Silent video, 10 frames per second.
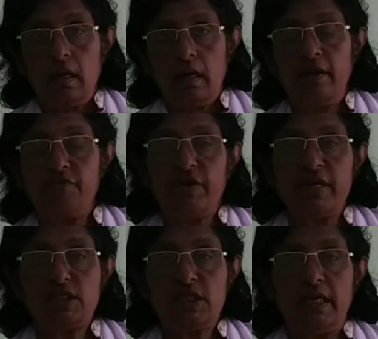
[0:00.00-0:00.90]

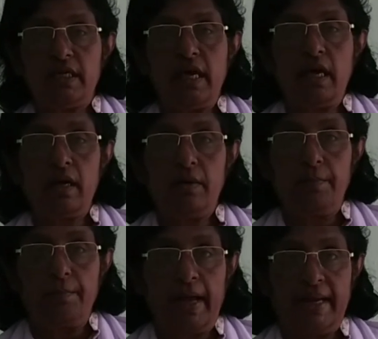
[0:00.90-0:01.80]
difference in the
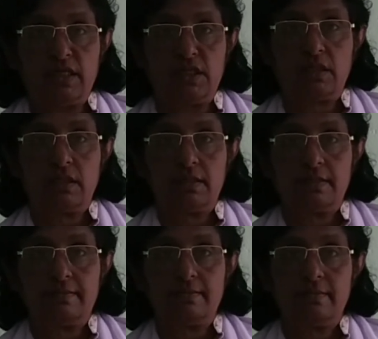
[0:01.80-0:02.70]
mind
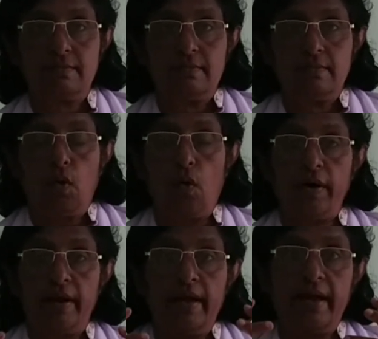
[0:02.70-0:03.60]
or
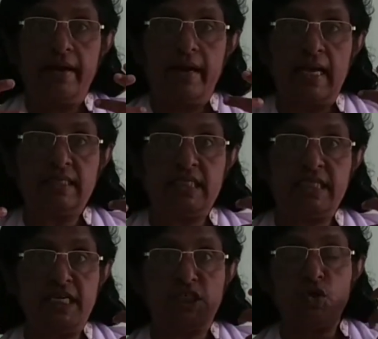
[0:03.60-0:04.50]
an
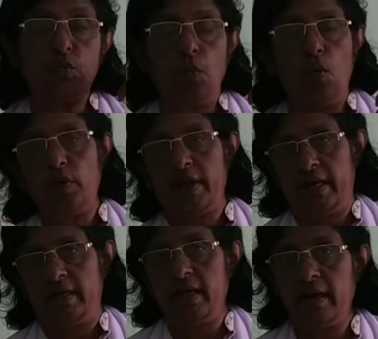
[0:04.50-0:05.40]
agitative mode
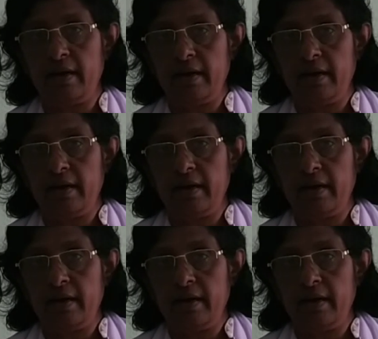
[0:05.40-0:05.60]
in the